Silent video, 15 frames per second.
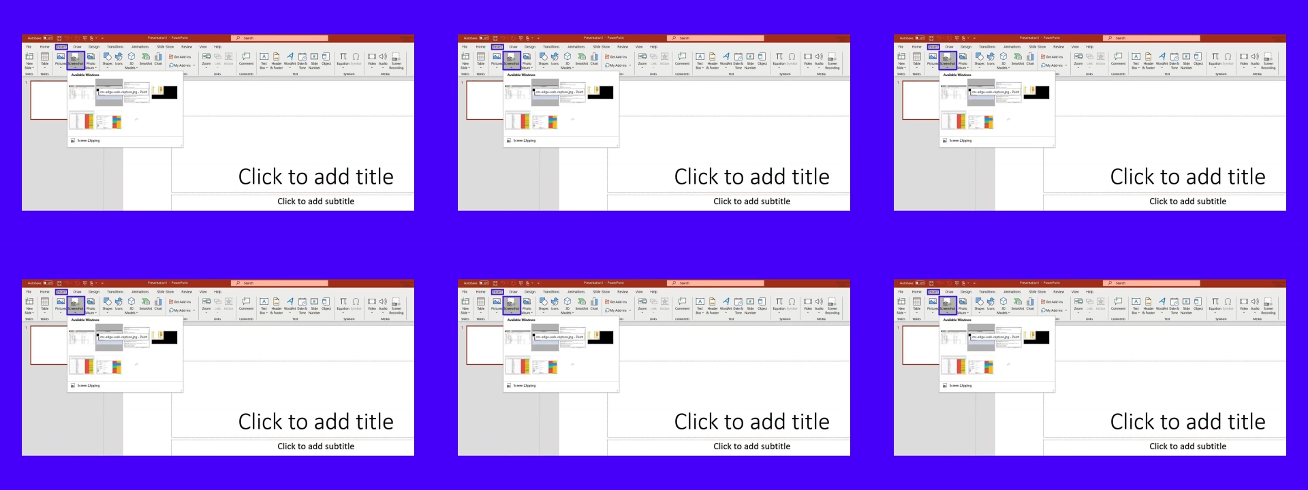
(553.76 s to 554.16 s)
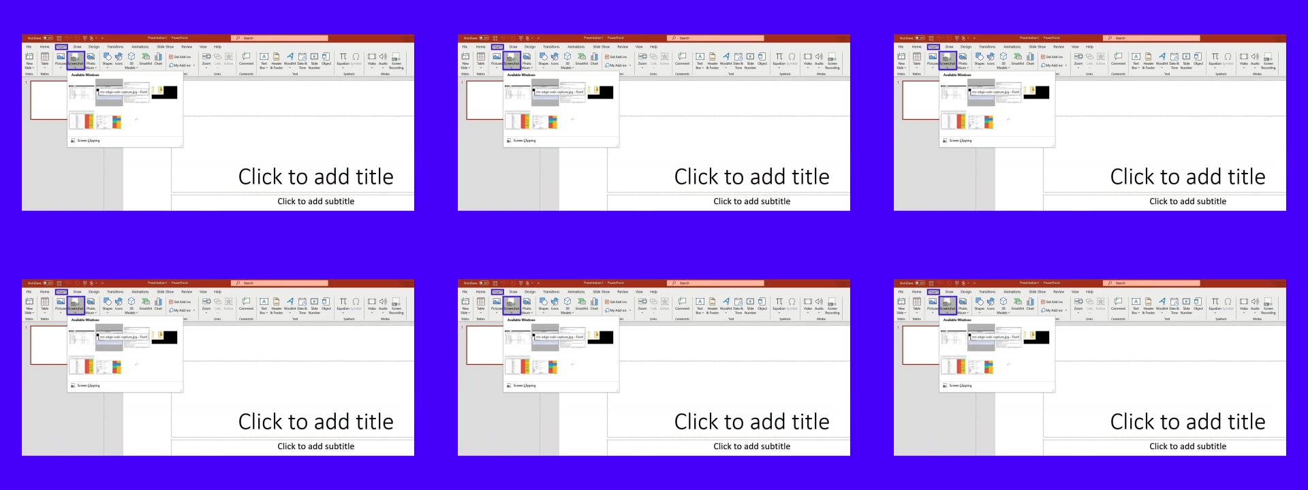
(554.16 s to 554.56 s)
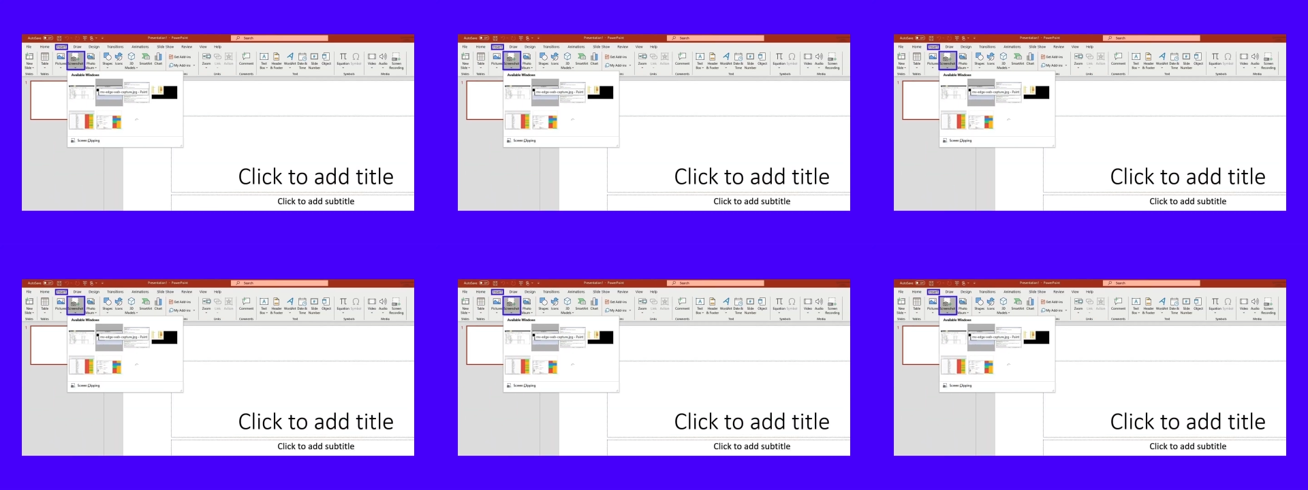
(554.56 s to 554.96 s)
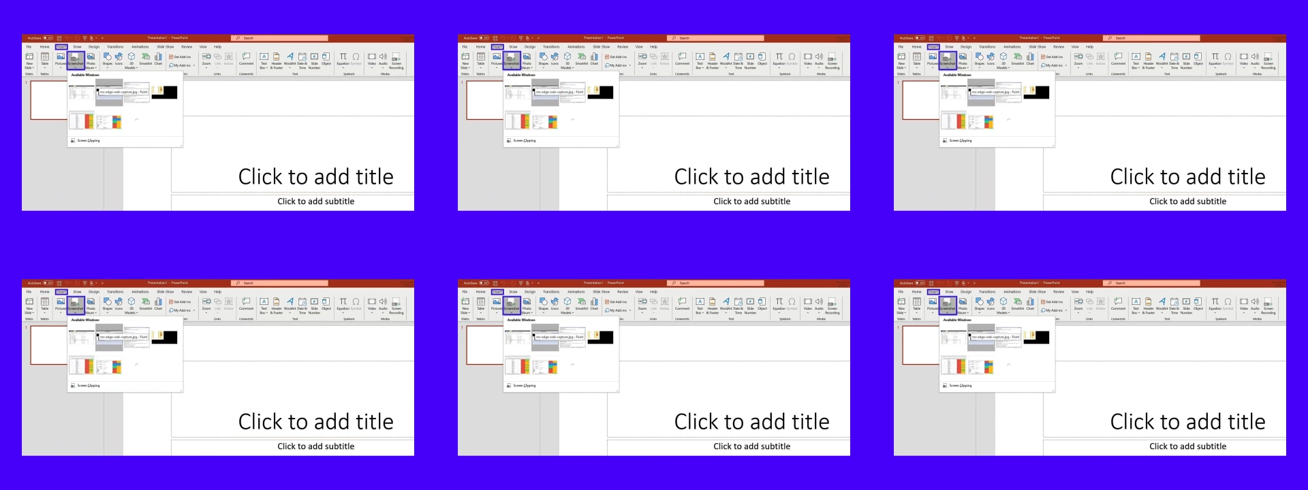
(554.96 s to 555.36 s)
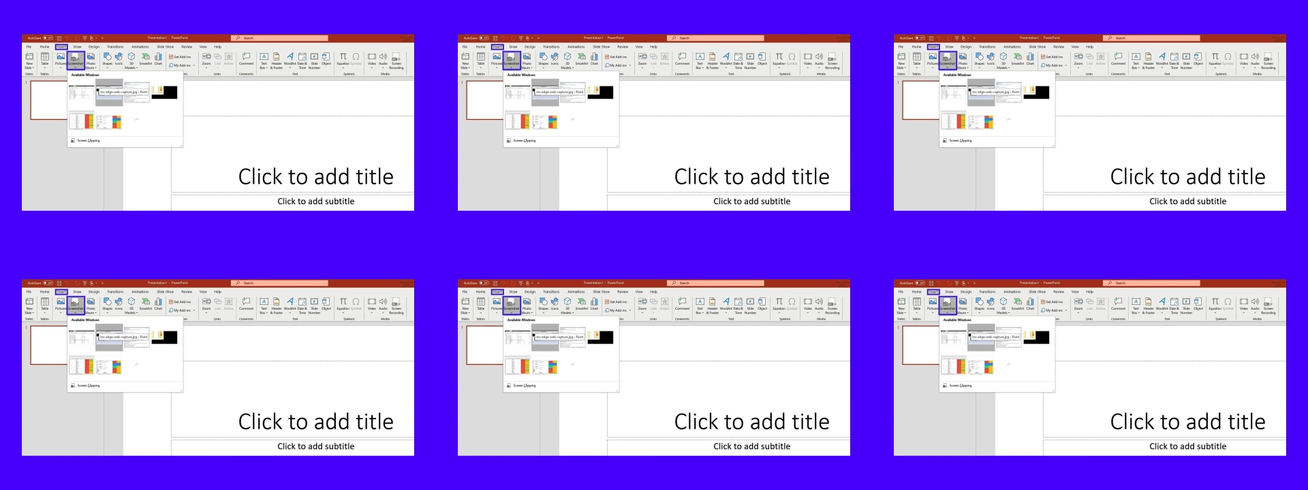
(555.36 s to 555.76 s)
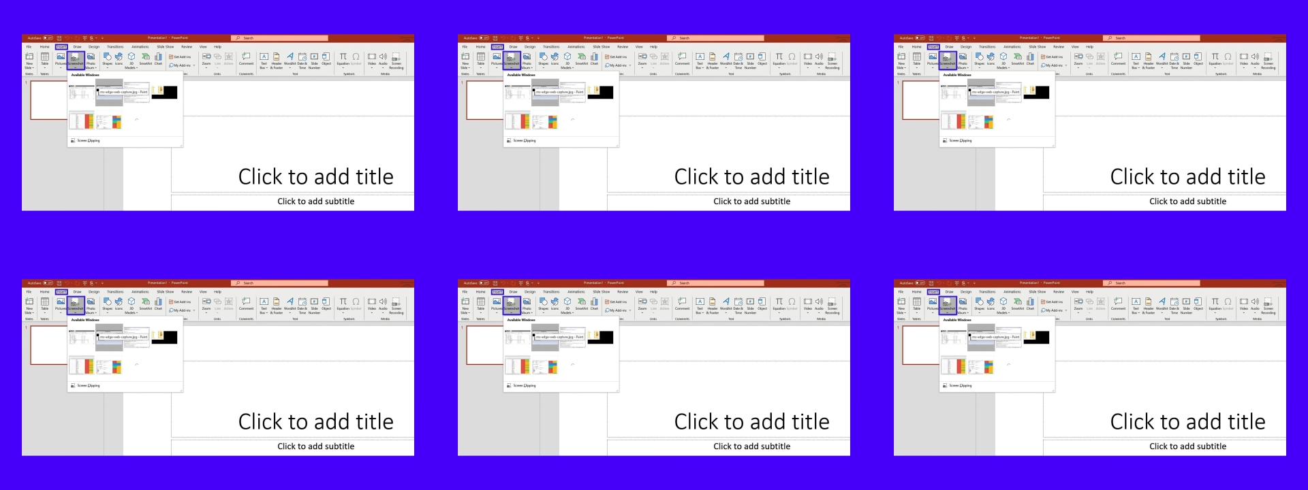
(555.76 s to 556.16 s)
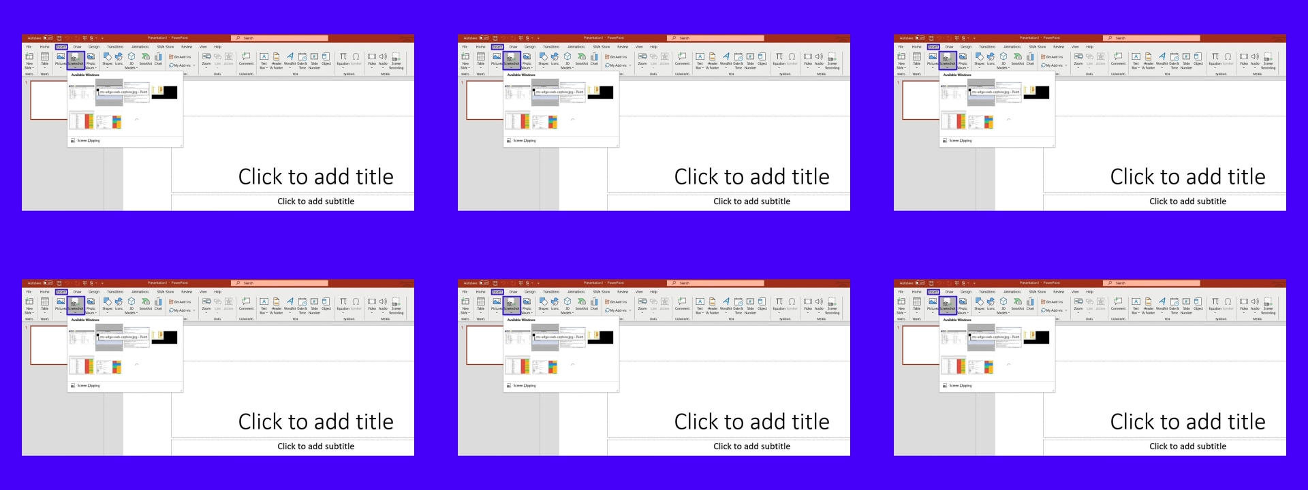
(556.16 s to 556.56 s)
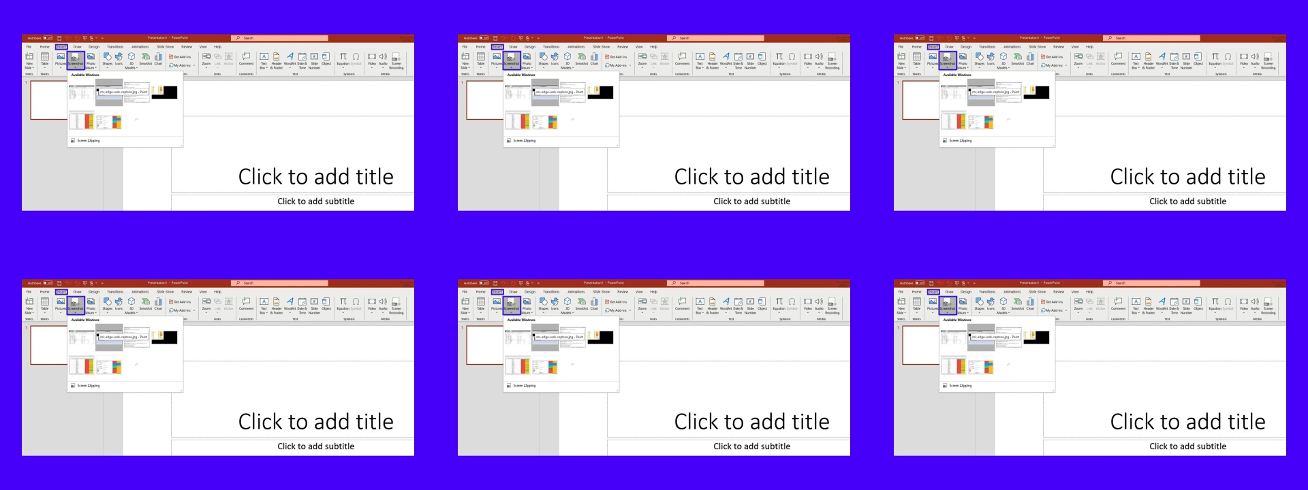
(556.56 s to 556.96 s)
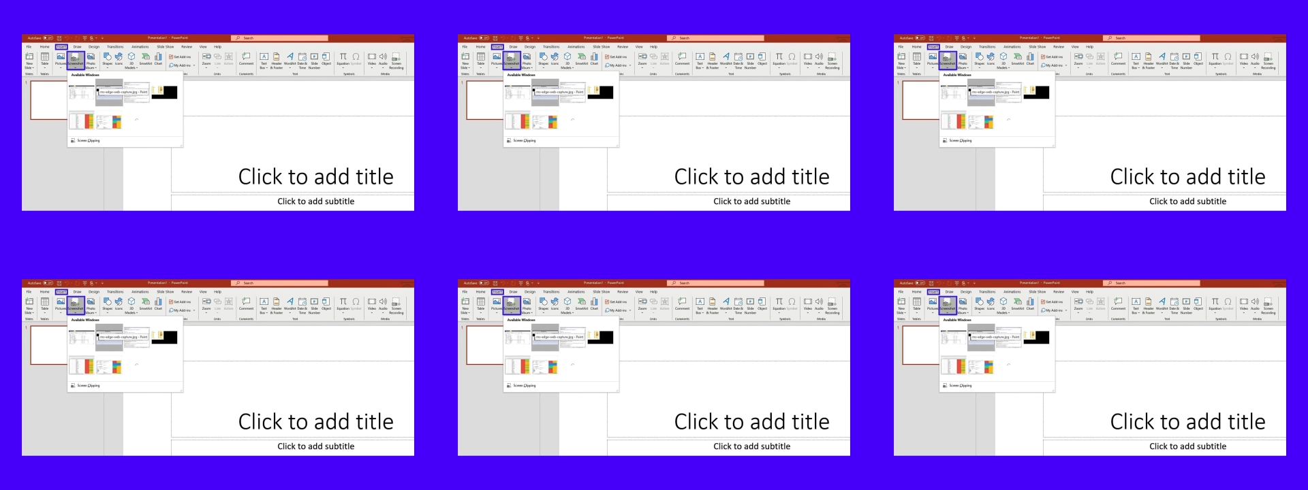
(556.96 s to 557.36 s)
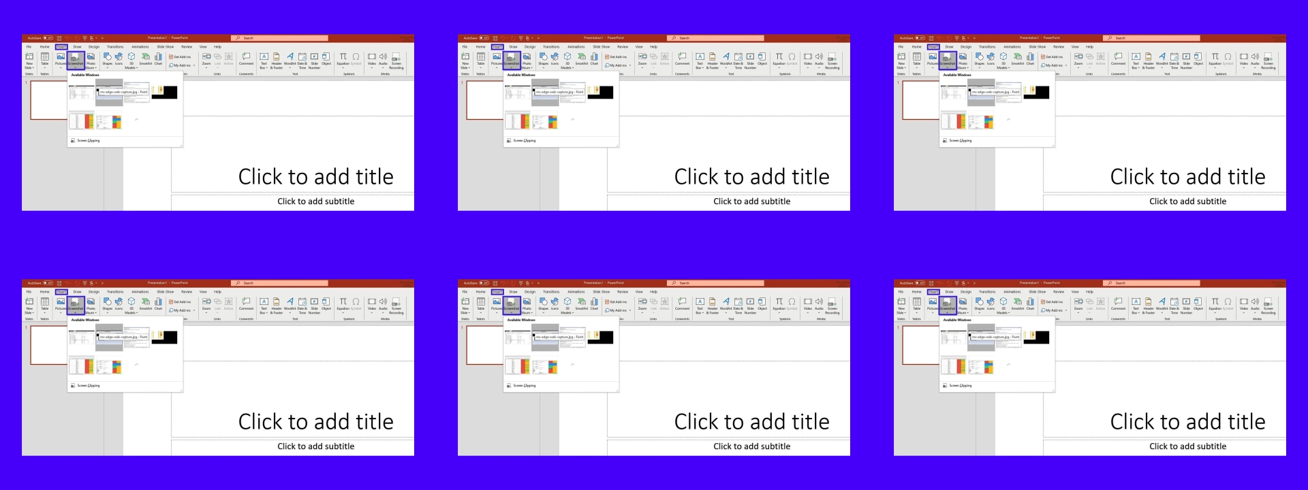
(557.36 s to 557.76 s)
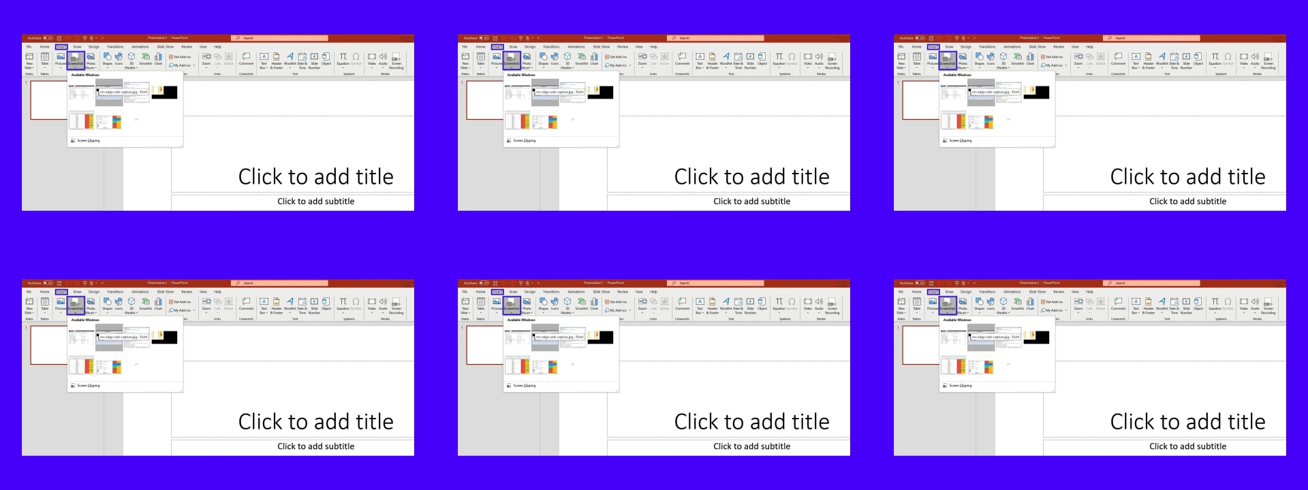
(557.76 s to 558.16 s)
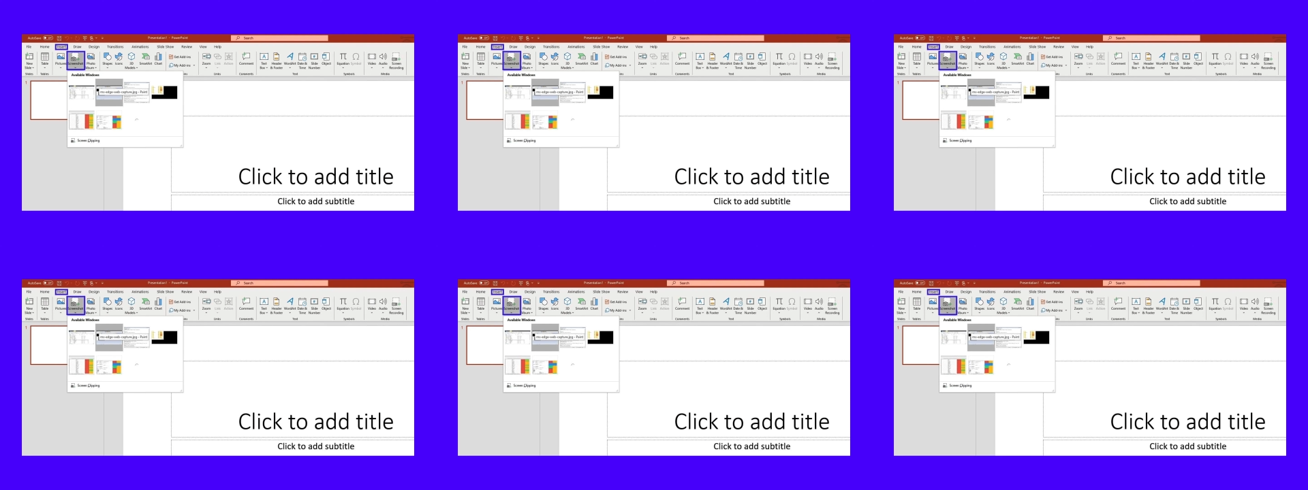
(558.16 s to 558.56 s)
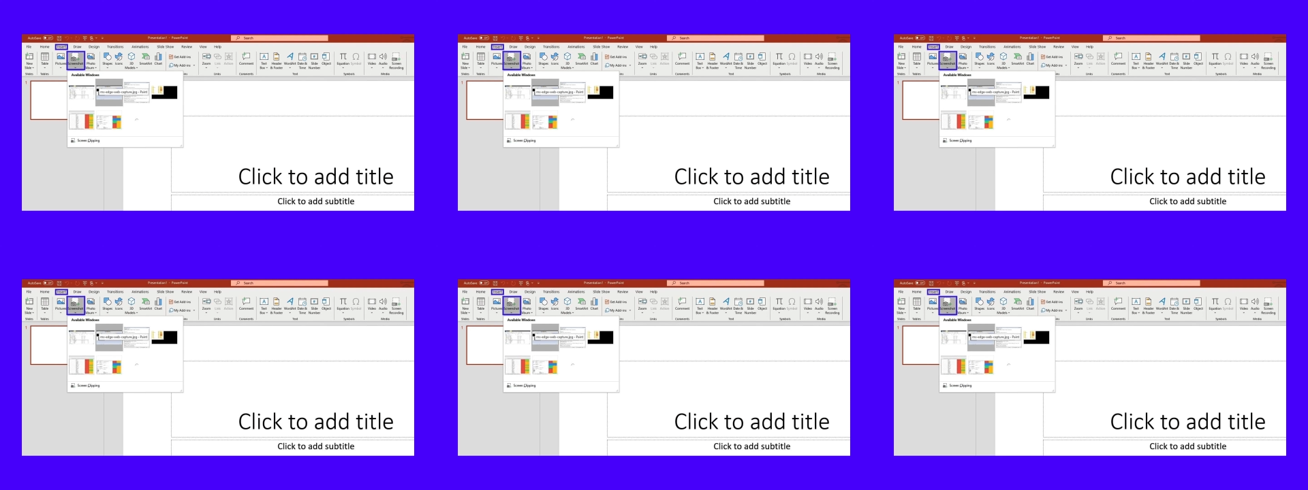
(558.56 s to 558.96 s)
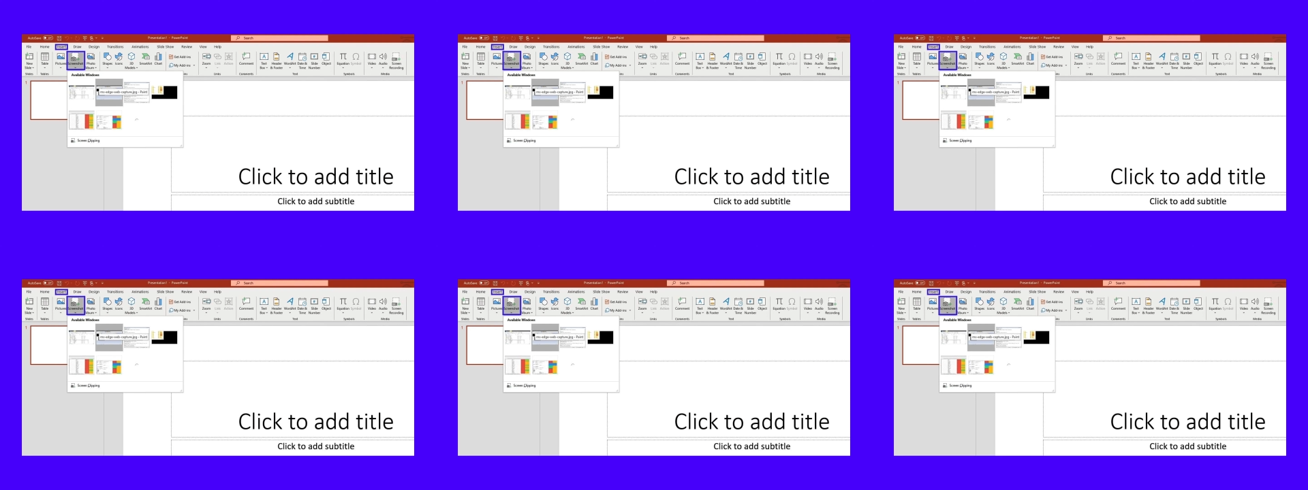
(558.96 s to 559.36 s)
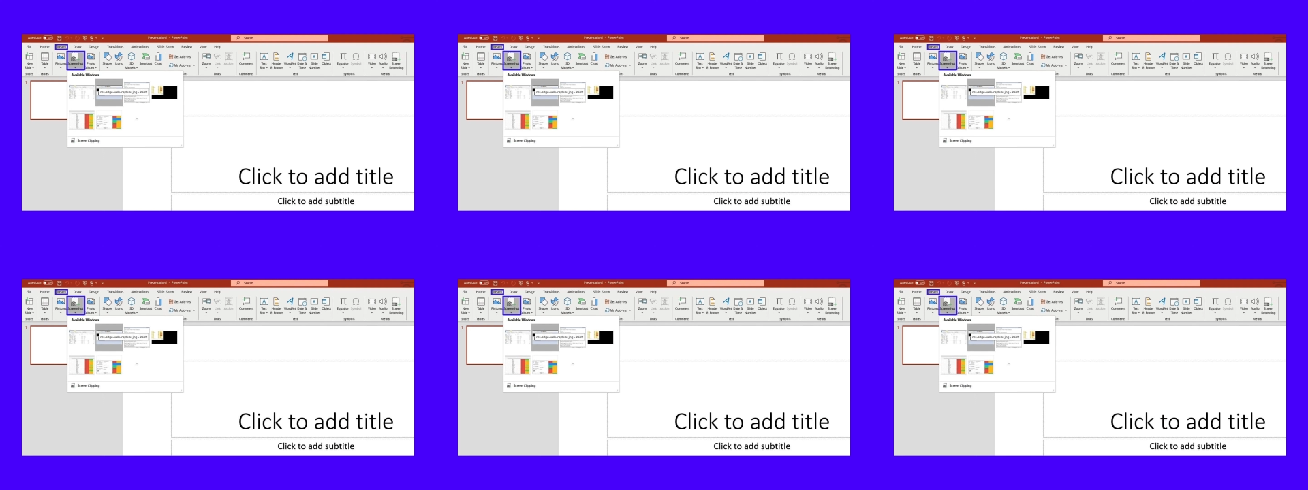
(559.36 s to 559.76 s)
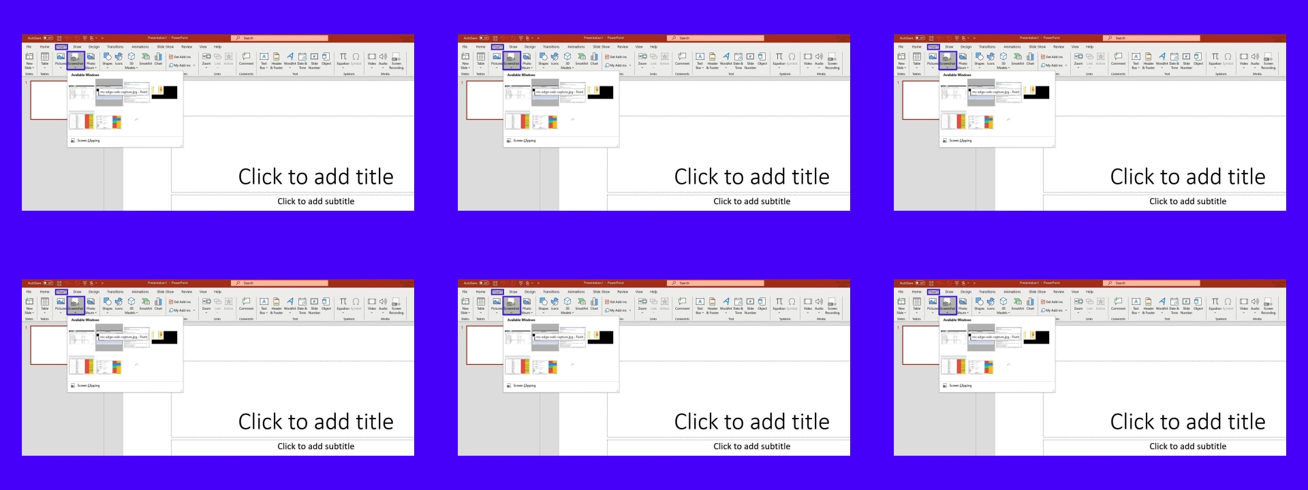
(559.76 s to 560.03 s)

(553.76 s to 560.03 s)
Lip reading: (no speaker visible)